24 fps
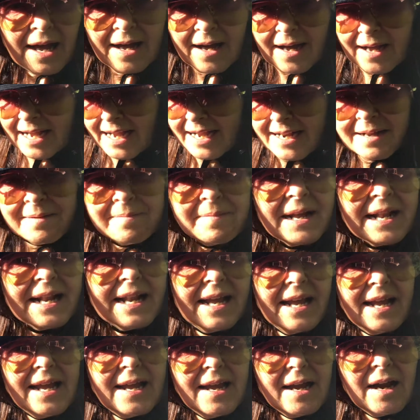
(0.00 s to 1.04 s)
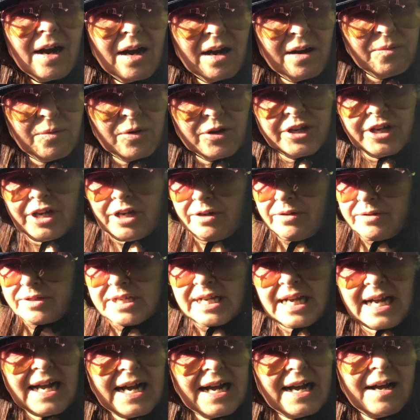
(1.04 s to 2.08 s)
In a minute, I want you to
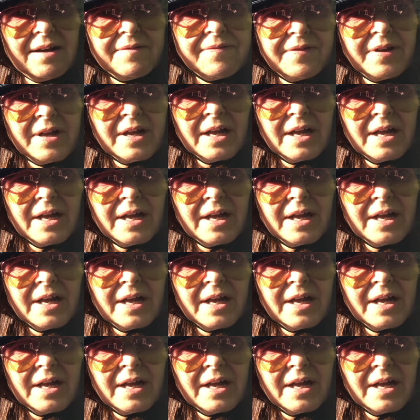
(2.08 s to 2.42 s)
have